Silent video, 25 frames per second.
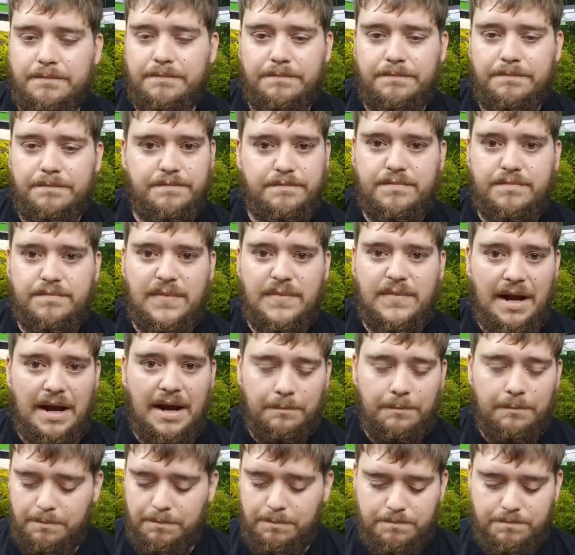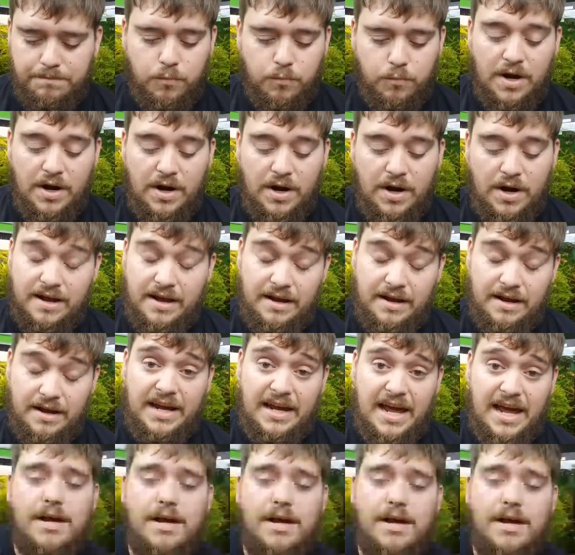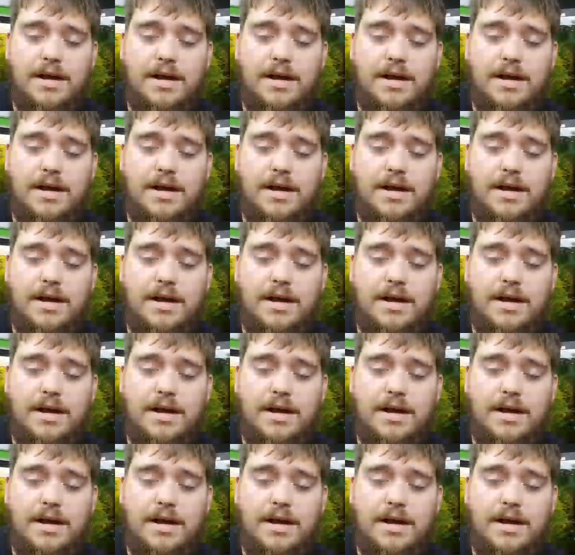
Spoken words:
and then